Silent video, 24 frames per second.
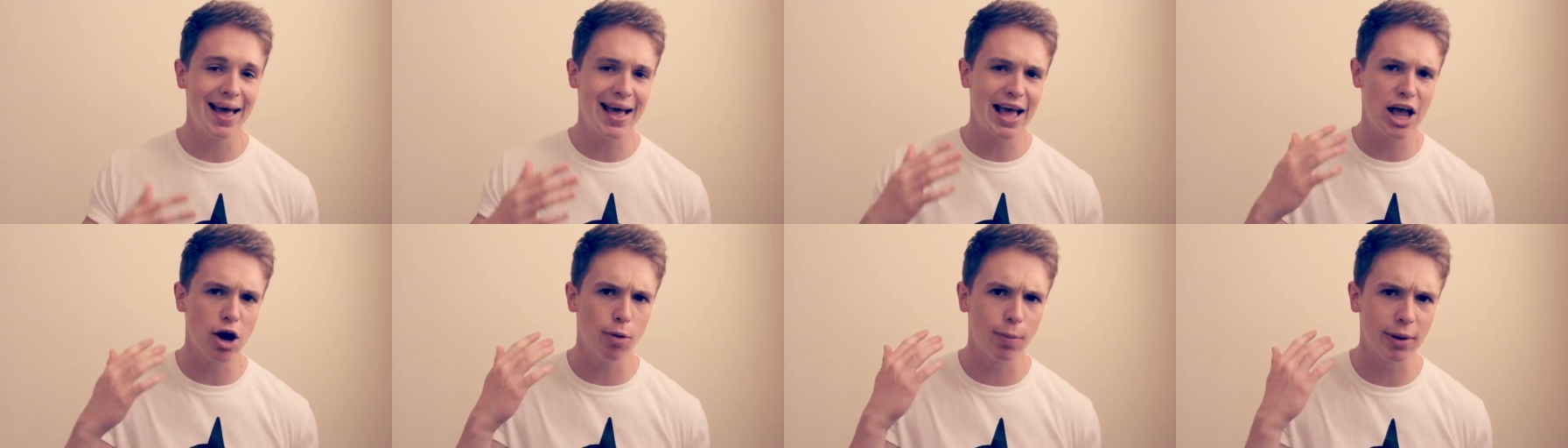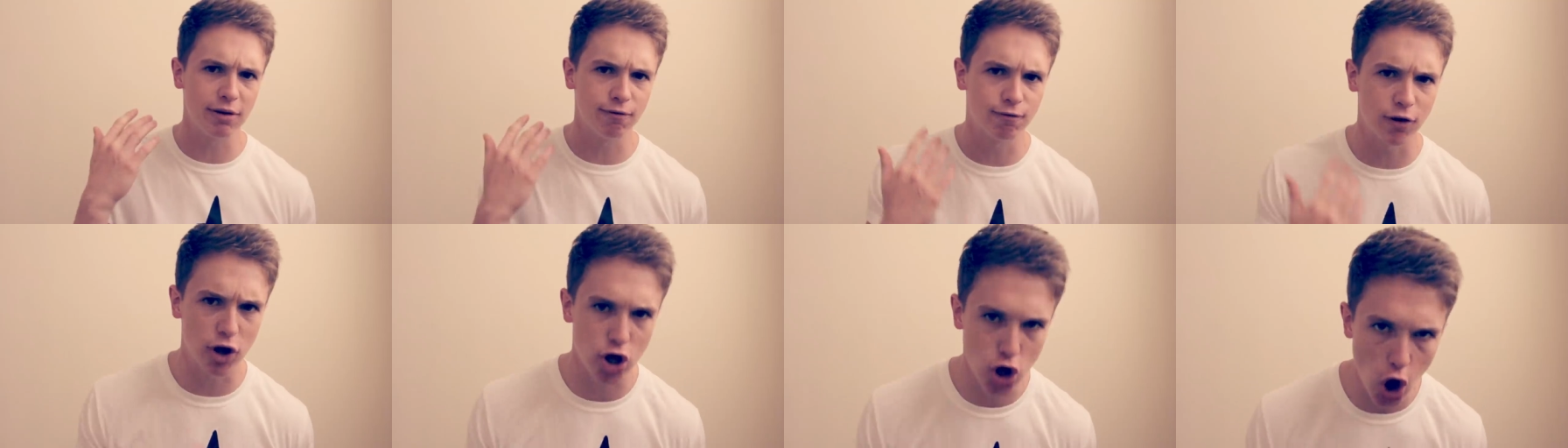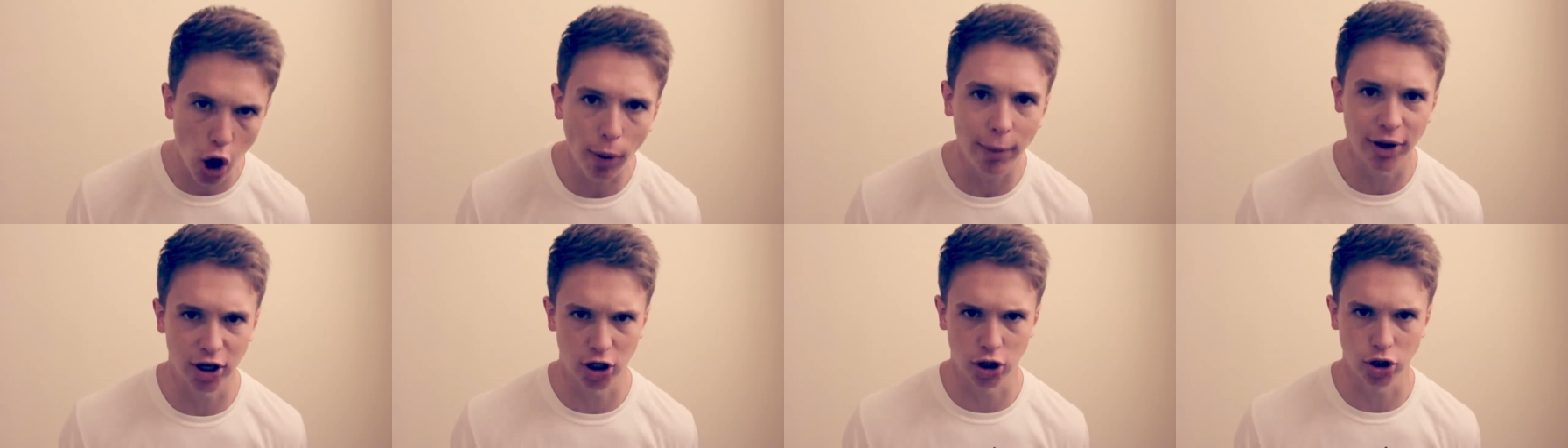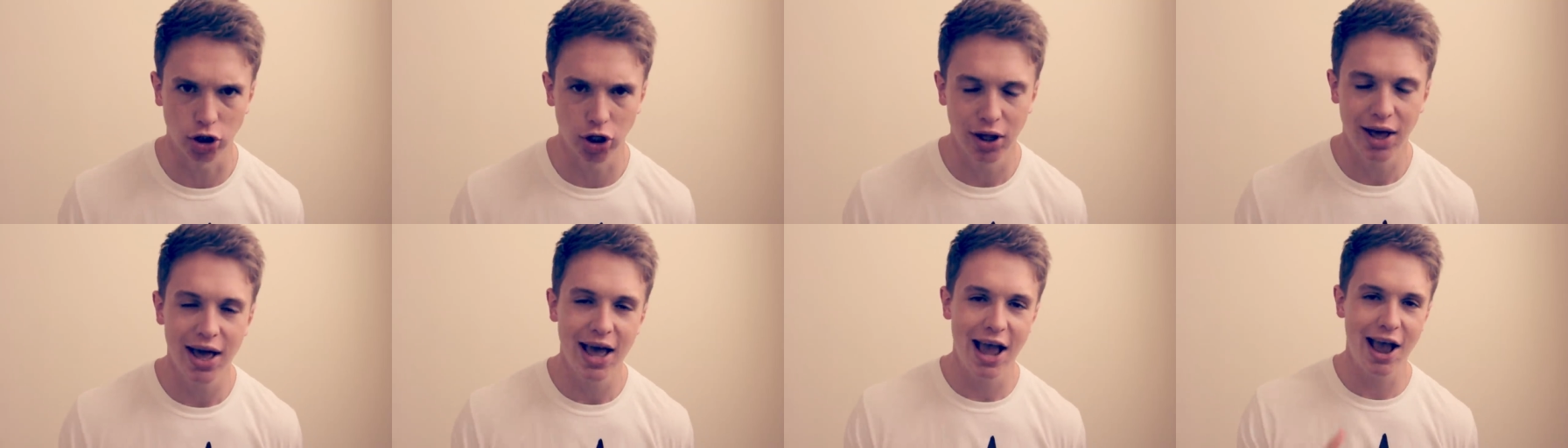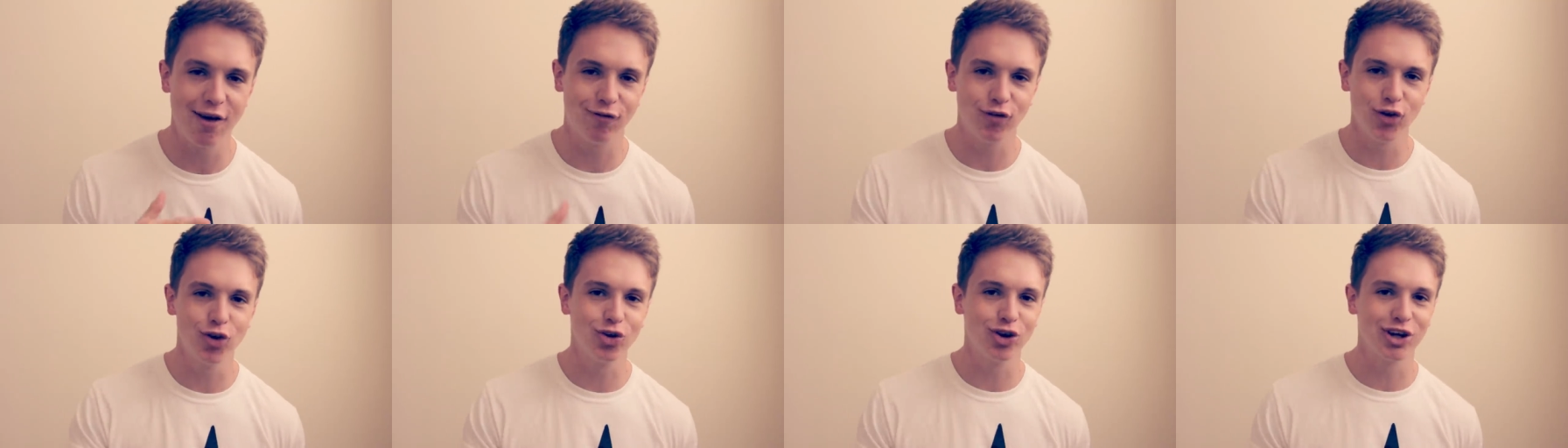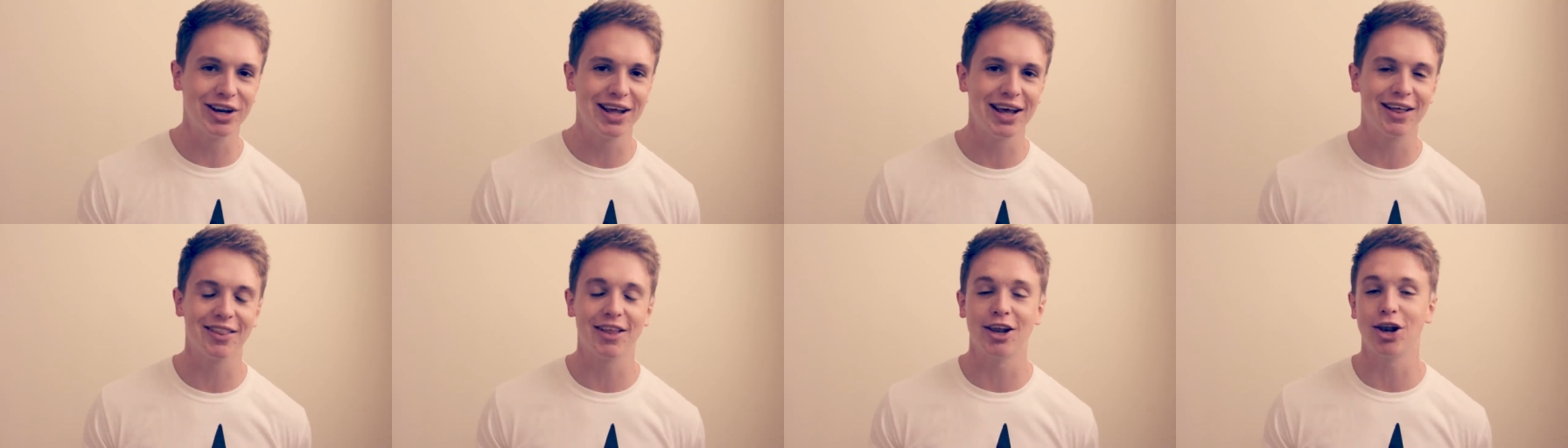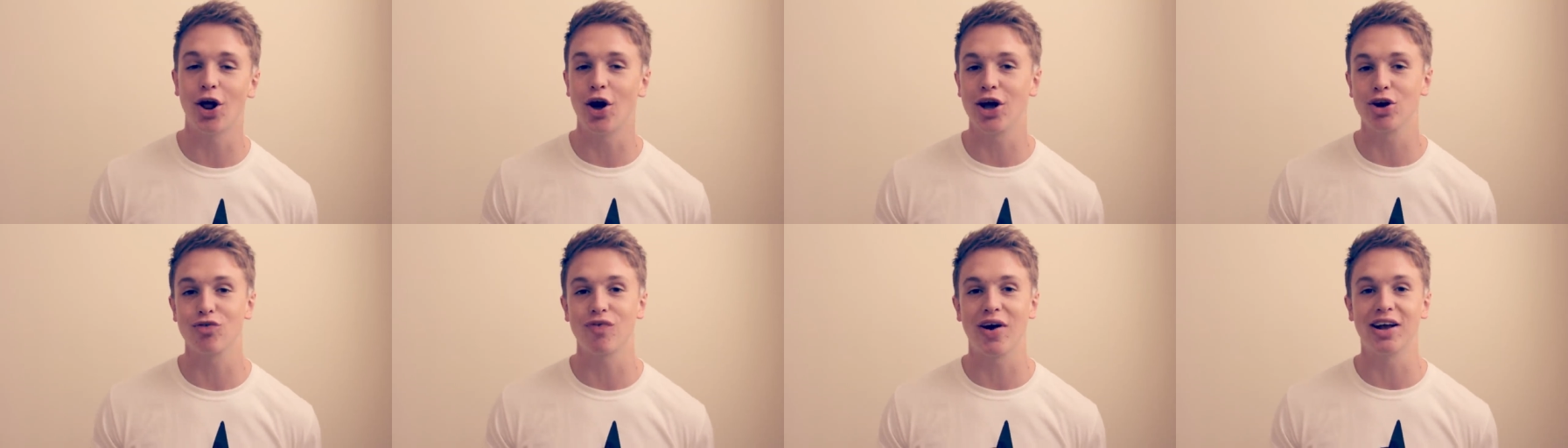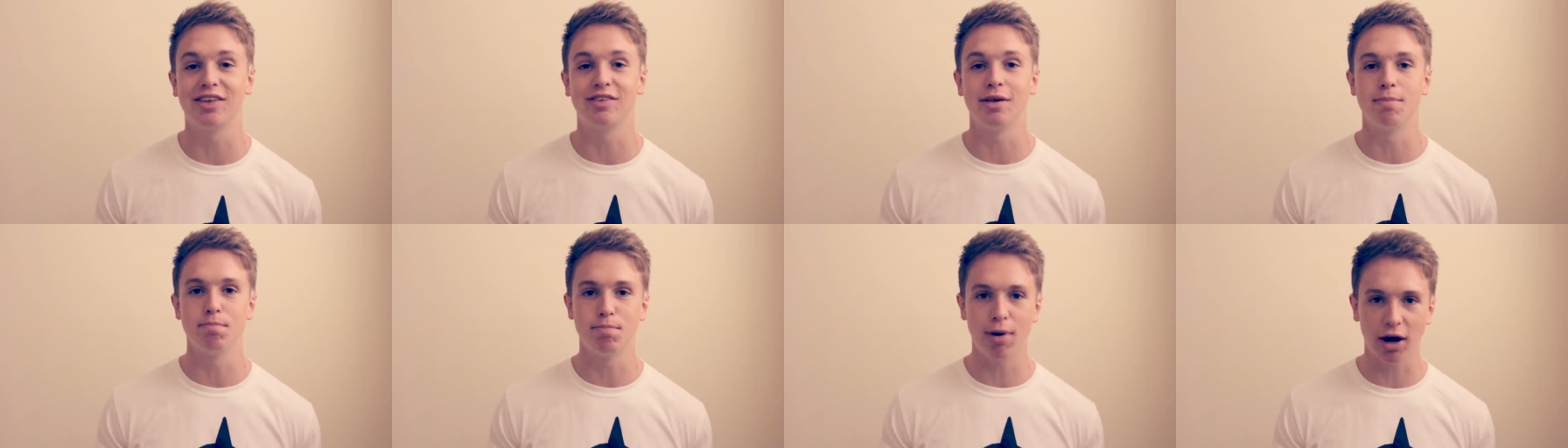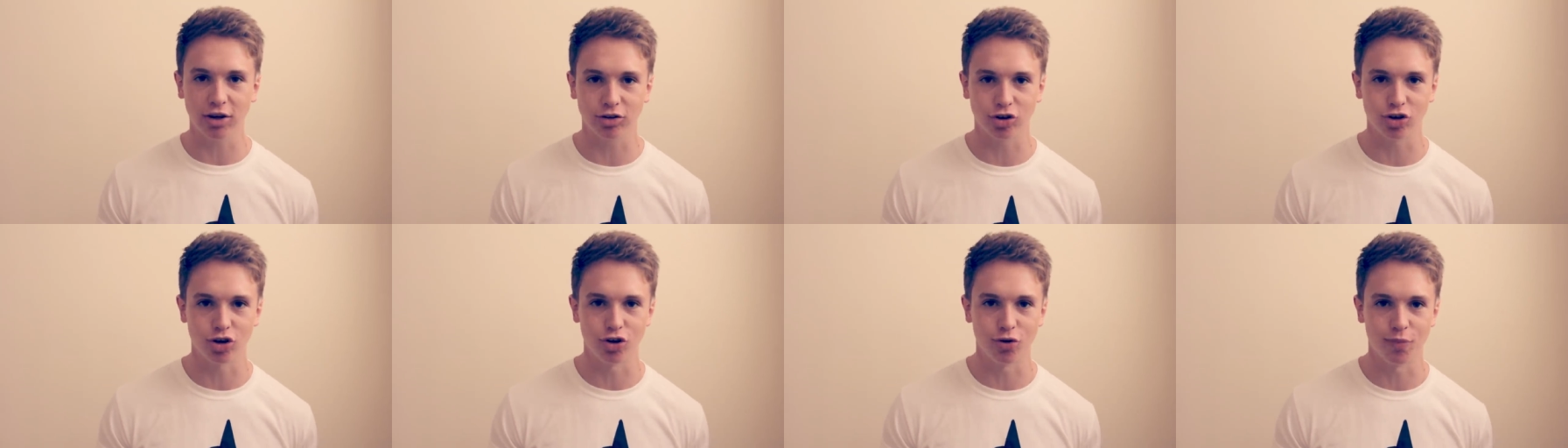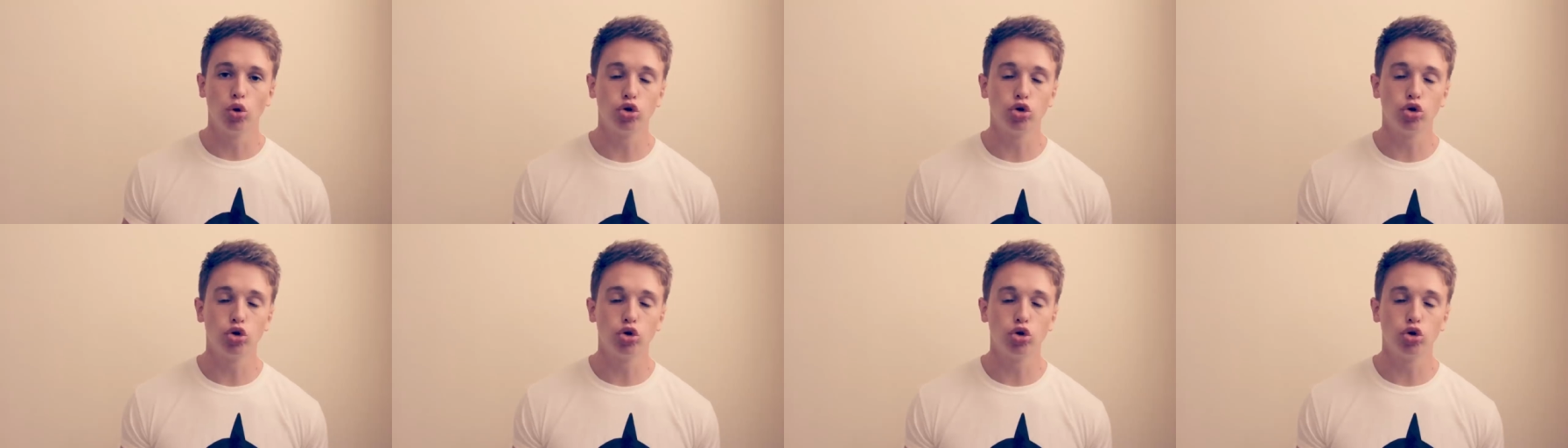it'll be phenomenal if you could hit the like rating button.